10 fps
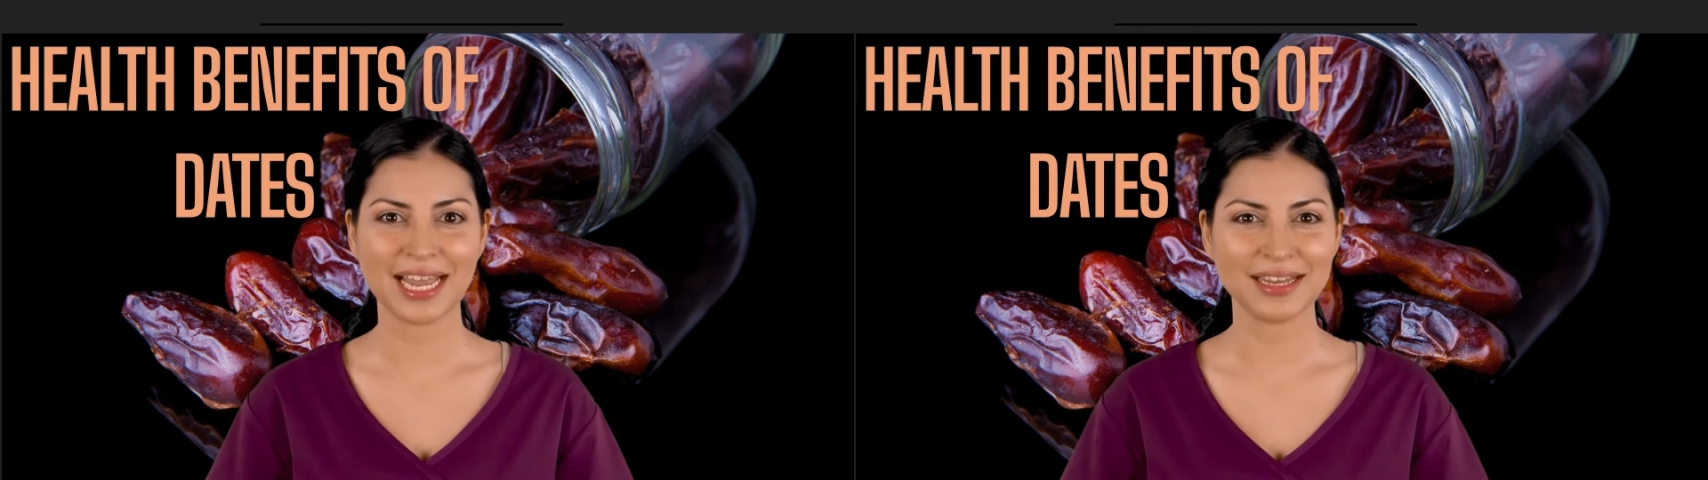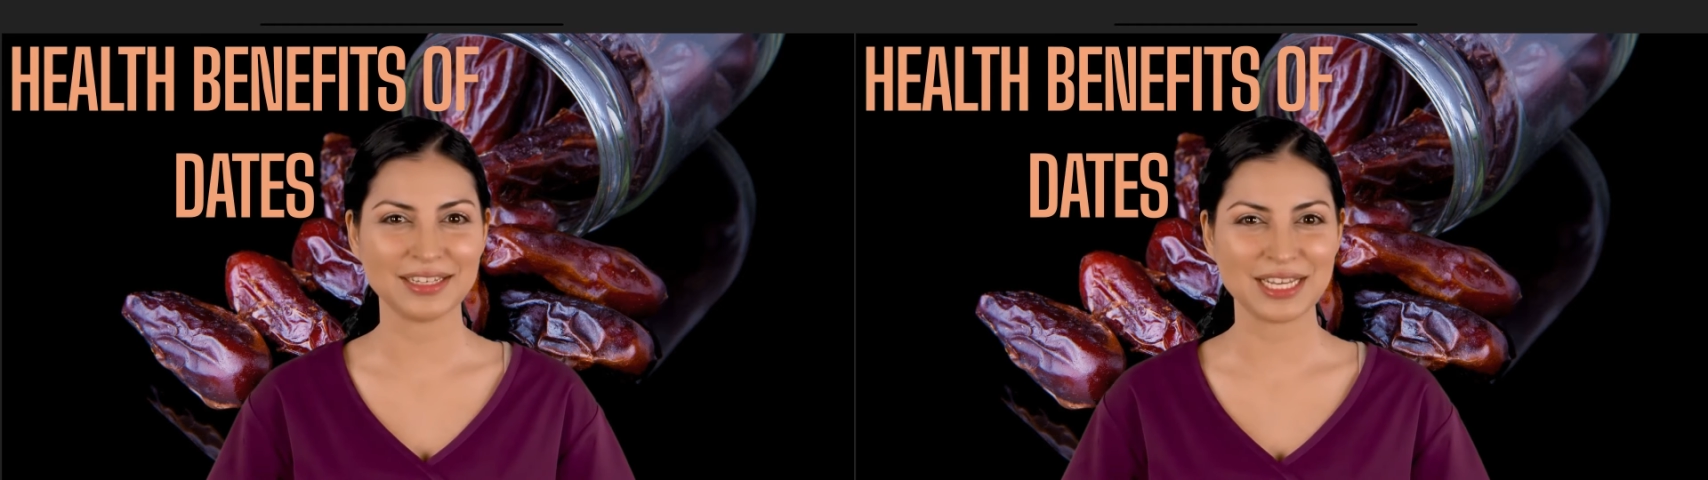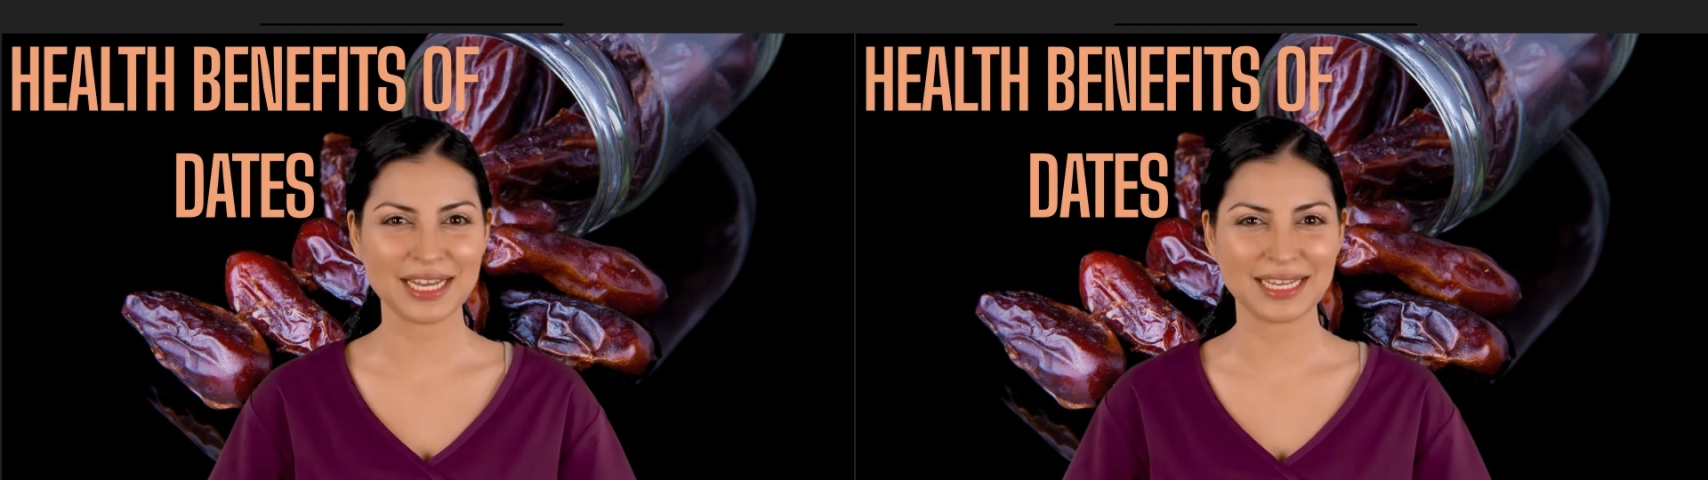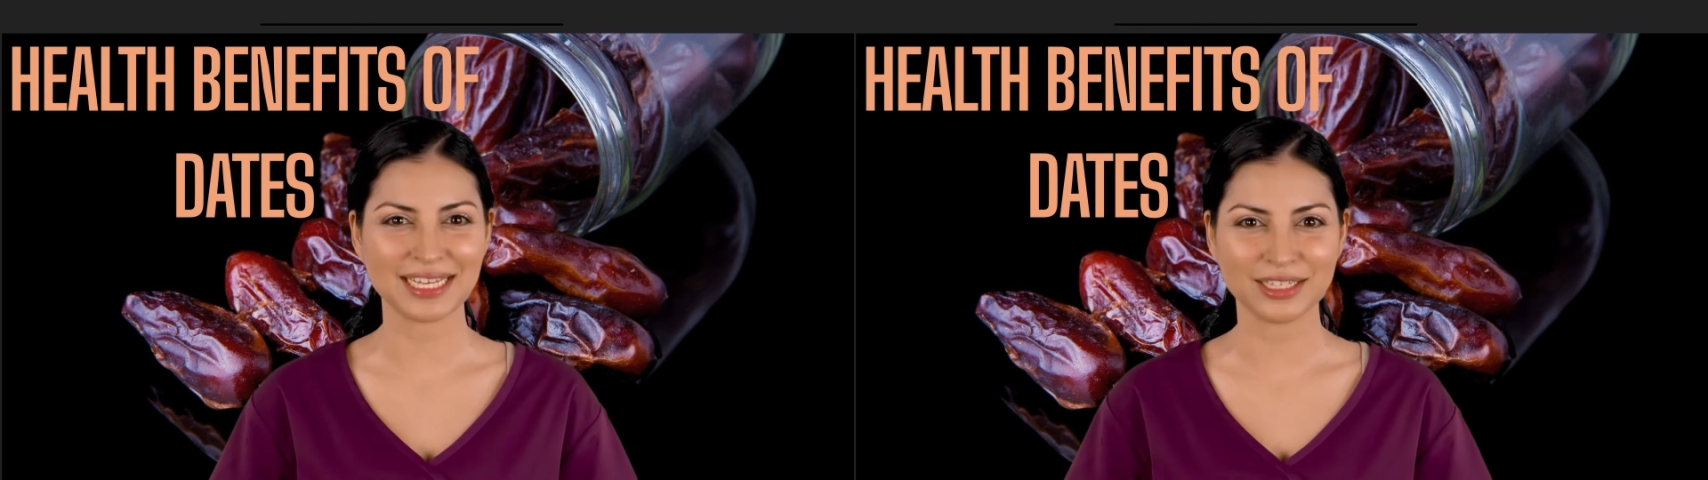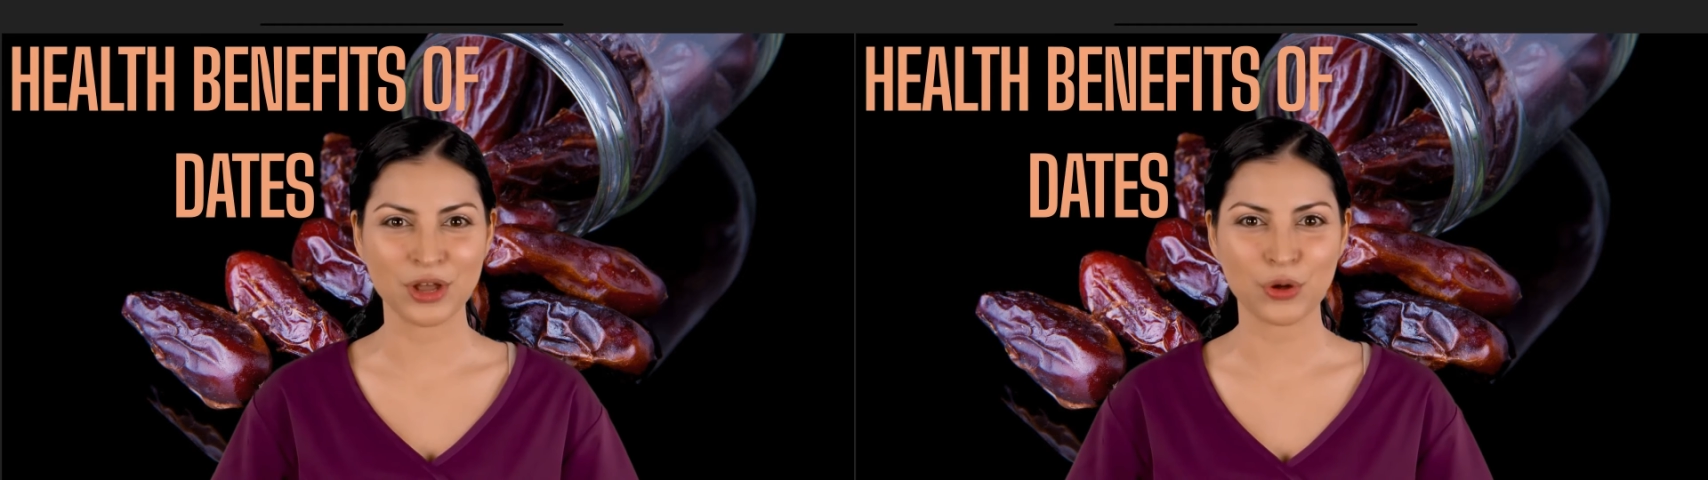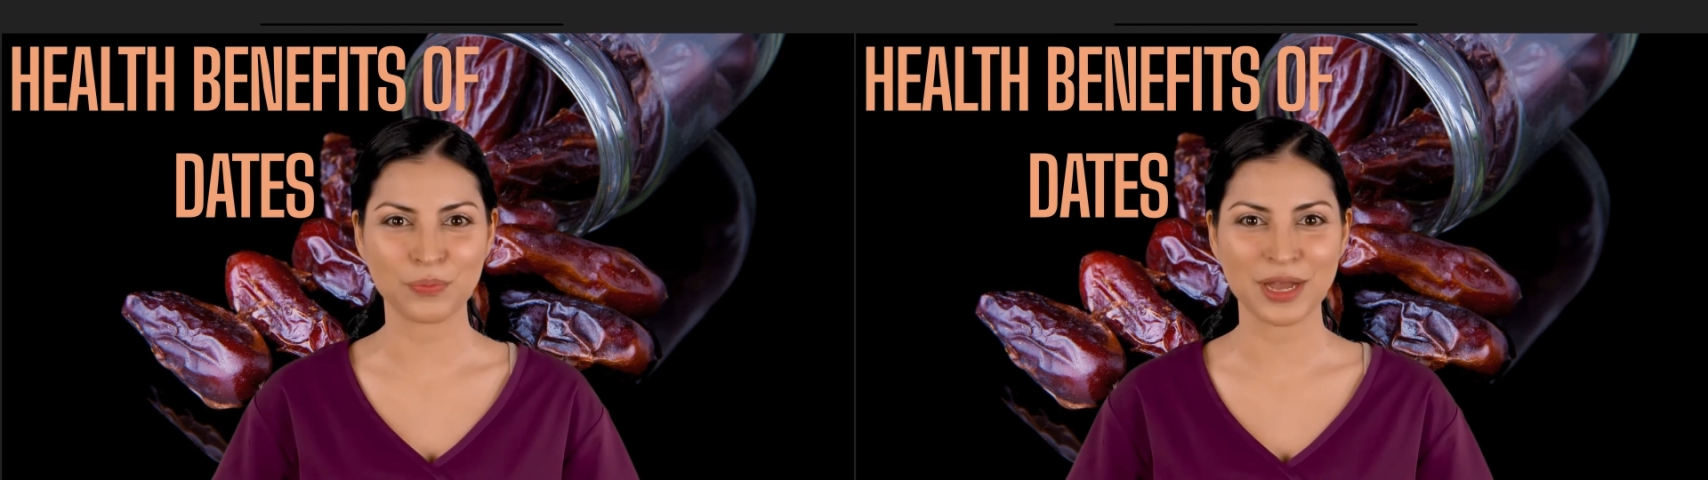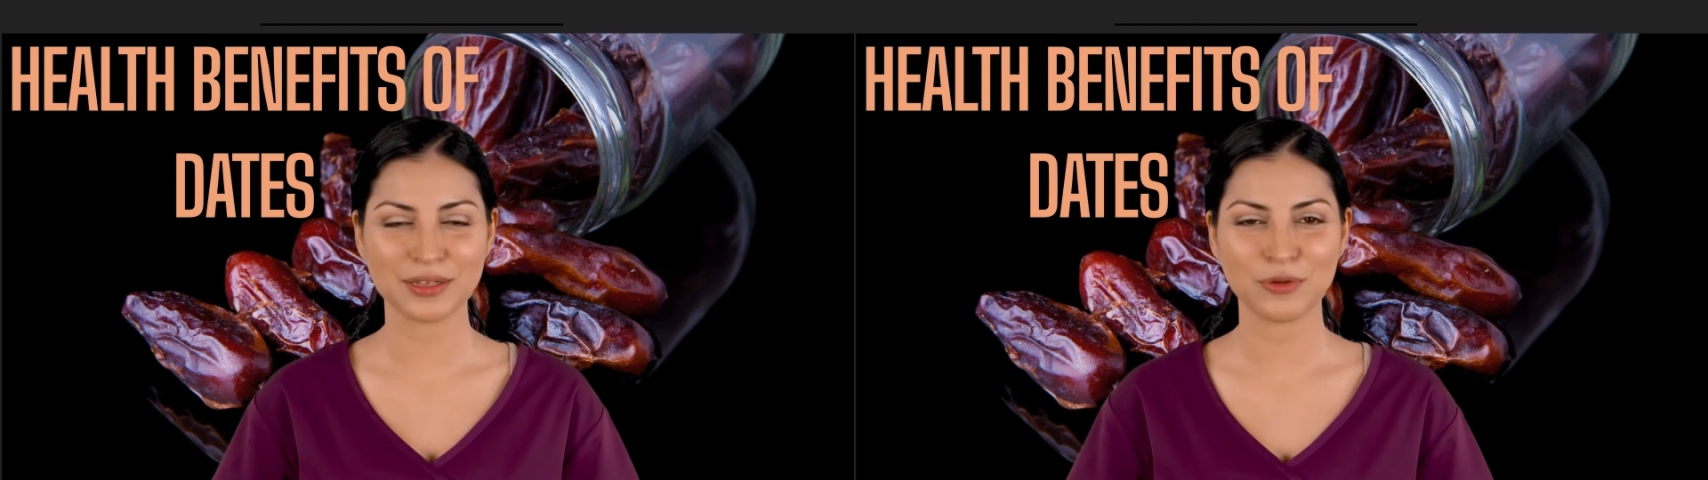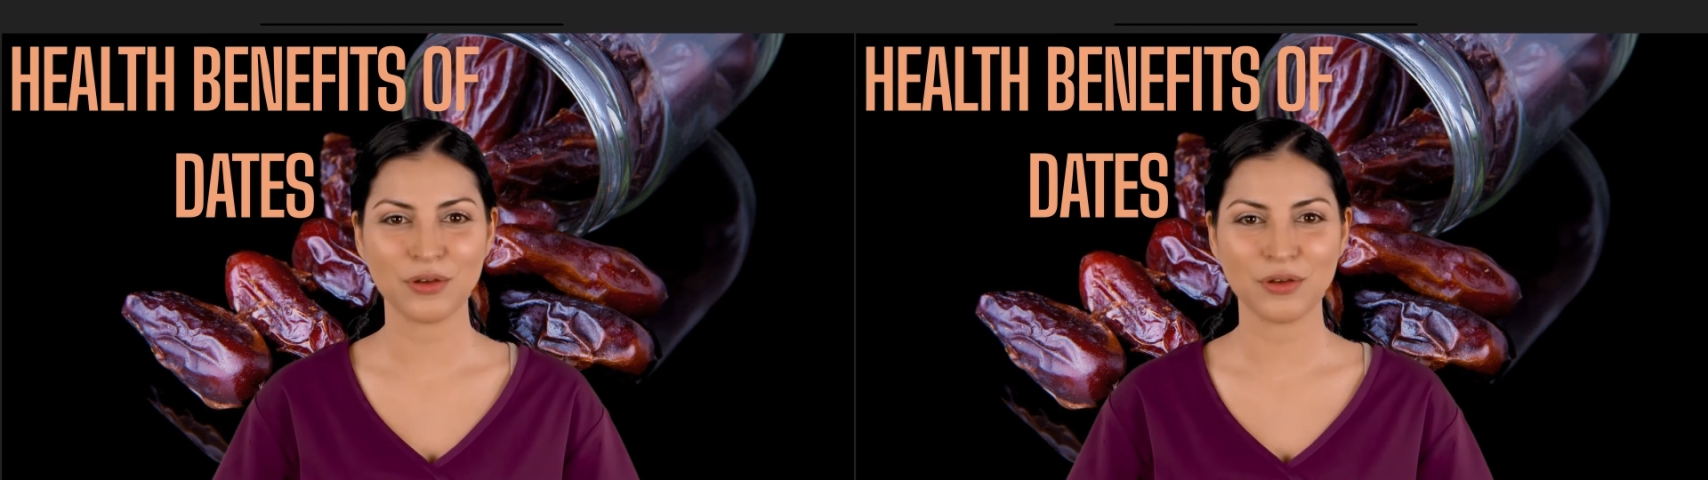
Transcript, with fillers: Insulin is the hormone that